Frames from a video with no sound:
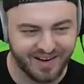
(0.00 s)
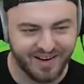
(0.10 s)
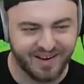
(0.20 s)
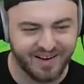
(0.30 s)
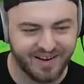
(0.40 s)
have
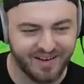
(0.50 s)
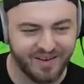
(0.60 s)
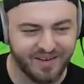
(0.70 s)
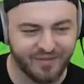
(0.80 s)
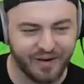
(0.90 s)
leaked on the
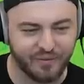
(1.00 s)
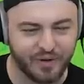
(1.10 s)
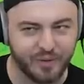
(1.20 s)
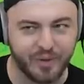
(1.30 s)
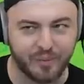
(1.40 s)
ground. Wait, when
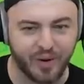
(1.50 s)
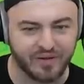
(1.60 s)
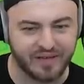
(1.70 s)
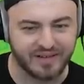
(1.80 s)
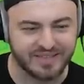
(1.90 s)
you put a
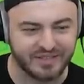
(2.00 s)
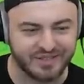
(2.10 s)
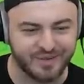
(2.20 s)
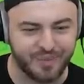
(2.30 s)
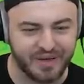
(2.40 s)
puddle down, is that
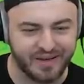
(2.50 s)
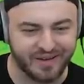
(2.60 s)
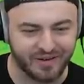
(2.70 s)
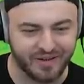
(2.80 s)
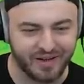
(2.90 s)
just you peeing
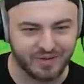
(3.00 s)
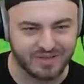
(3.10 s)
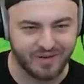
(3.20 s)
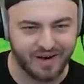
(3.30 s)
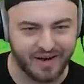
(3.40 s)
or like what's
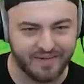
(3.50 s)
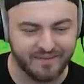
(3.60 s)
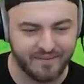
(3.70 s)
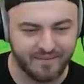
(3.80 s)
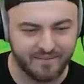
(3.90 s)
going on?
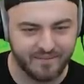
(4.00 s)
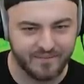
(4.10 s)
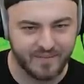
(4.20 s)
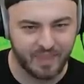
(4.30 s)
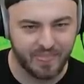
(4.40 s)
I can't
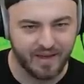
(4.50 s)
tell you. I'm a